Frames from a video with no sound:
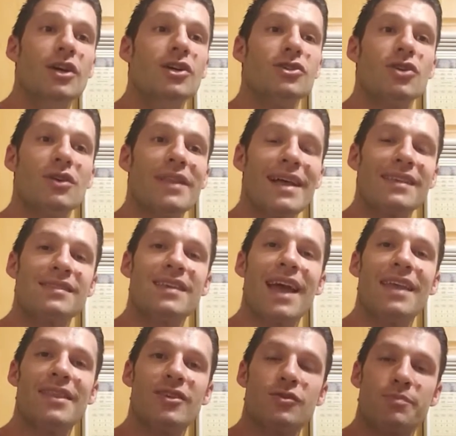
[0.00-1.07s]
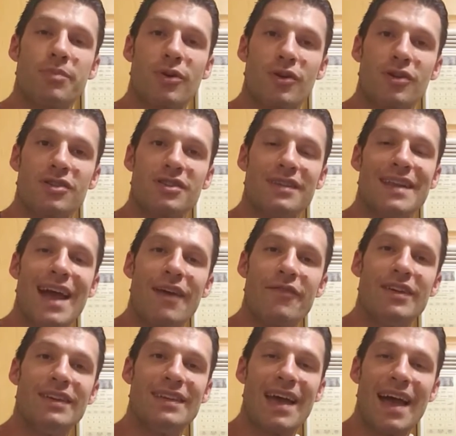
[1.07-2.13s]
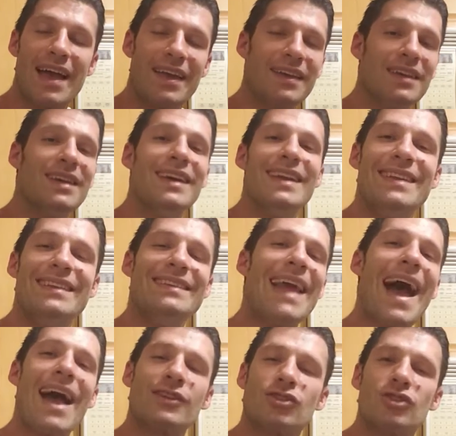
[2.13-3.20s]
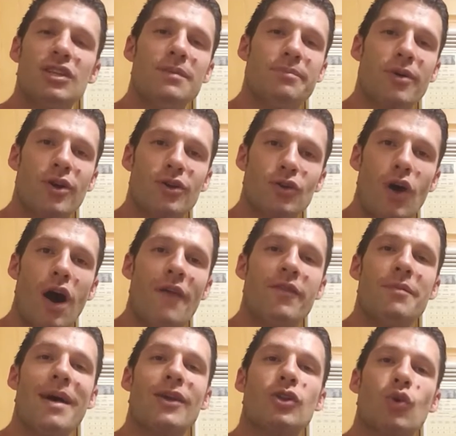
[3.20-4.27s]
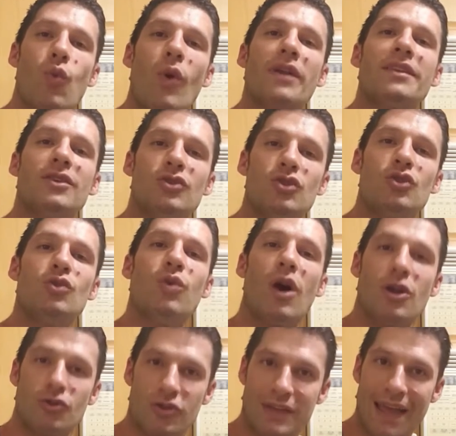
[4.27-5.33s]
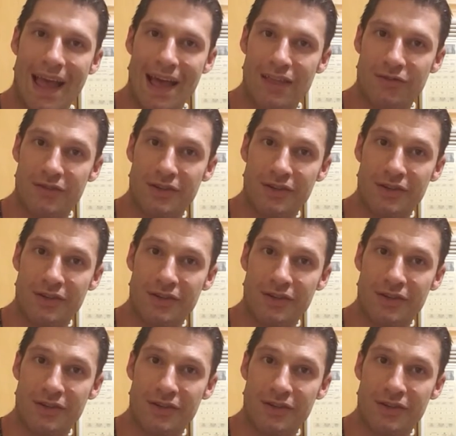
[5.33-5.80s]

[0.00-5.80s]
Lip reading: So let's say this person every day naturally burned off about 2,200 calories.